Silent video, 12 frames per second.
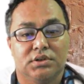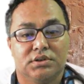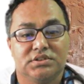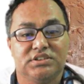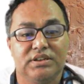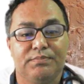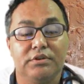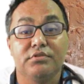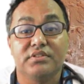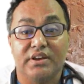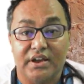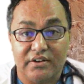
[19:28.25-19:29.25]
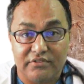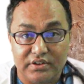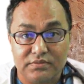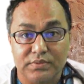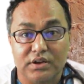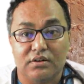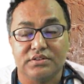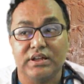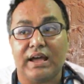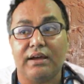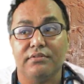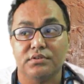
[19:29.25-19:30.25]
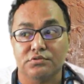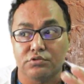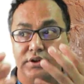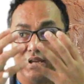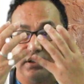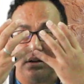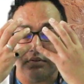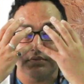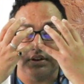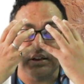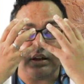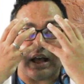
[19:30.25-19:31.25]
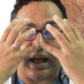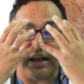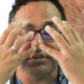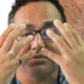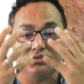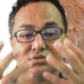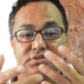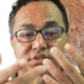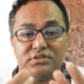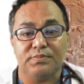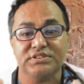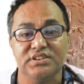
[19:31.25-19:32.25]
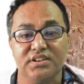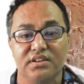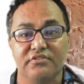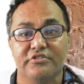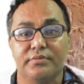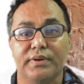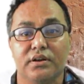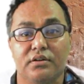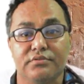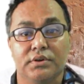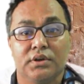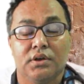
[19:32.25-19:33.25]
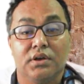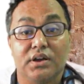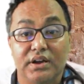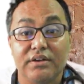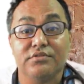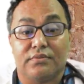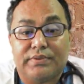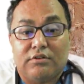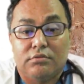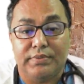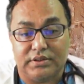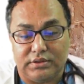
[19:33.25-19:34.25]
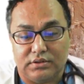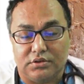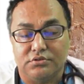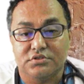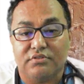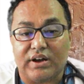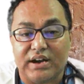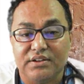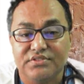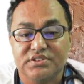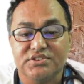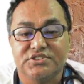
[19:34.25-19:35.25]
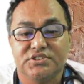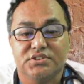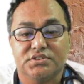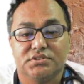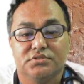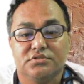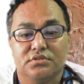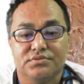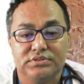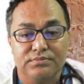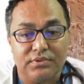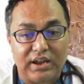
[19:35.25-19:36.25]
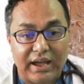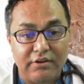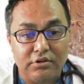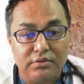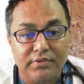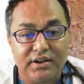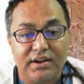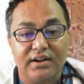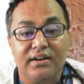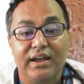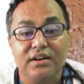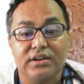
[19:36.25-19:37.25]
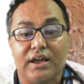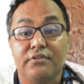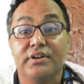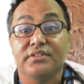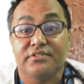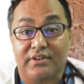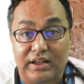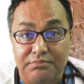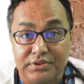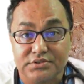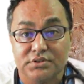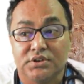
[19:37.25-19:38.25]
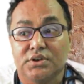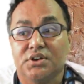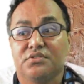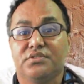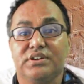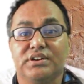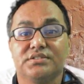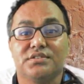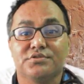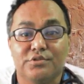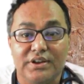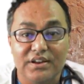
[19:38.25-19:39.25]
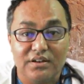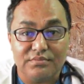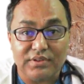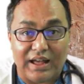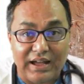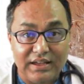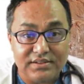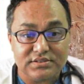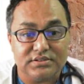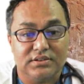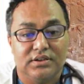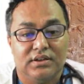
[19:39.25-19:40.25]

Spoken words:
Sleeping with the headrest because they are having swelling of the eyes. No, so this is basically the treatment of Graves' ophthalmopathy. Use of artificial tears, use of simple eye ointment at night, diabetic therapies to decrease the swelling of the eyes,